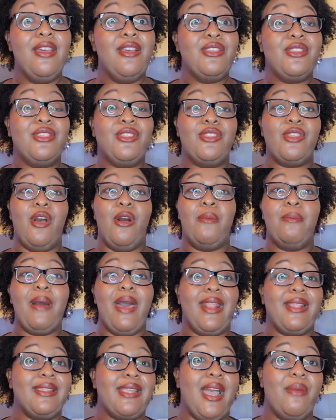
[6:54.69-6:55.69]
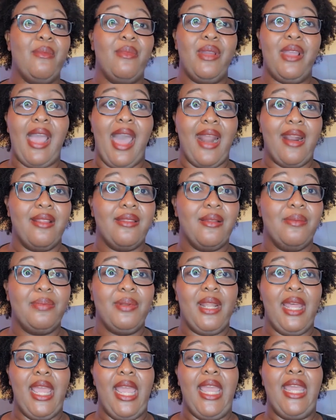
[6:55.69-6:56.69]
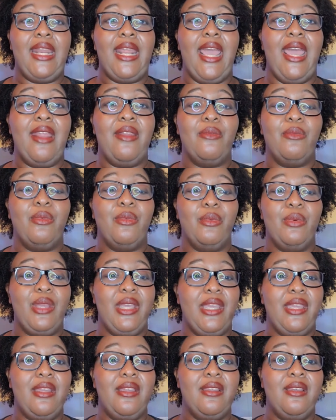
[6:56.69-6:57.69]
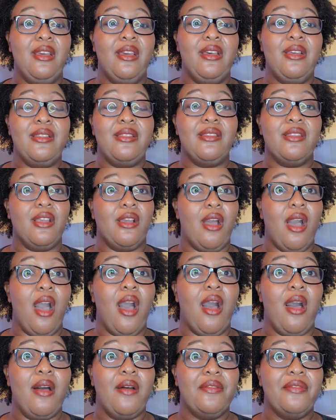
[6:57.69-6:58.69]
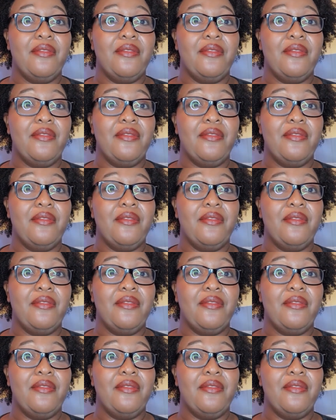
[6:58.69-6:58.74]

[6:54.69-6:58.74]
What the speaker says: So by the time we got on the plane and we took off,